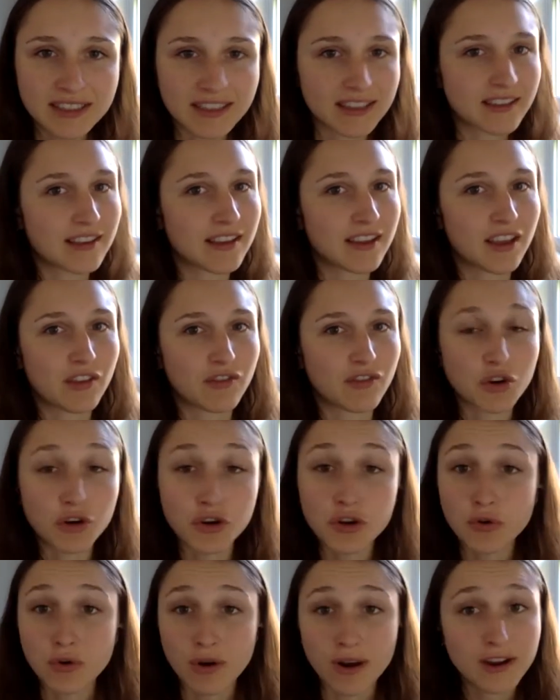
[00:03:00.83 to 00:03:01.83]
Like, if
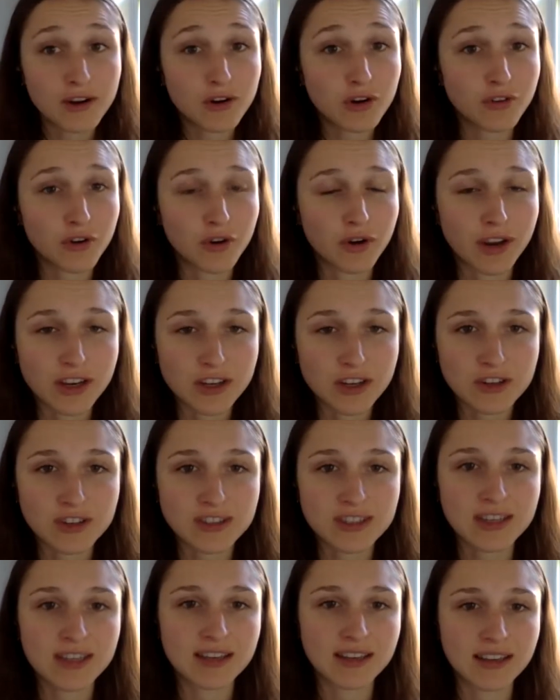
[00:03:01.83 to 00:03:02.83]
you're Ukraine or if you're
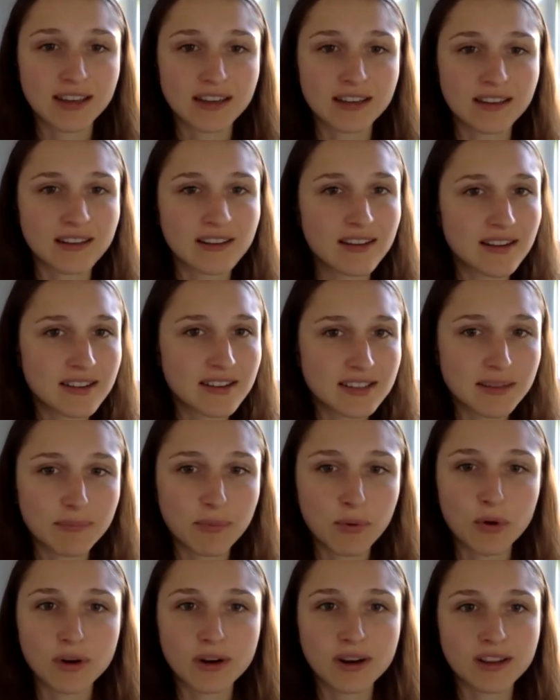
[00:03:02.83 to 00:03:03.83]
interested in
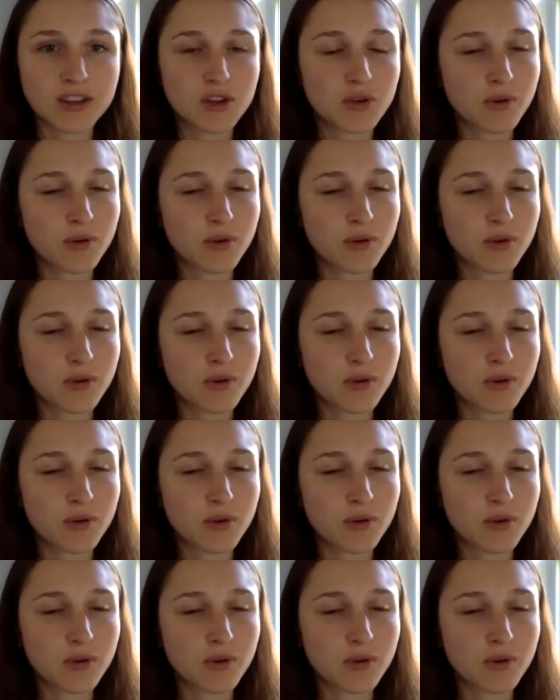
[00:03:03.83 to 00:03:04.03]
supporting the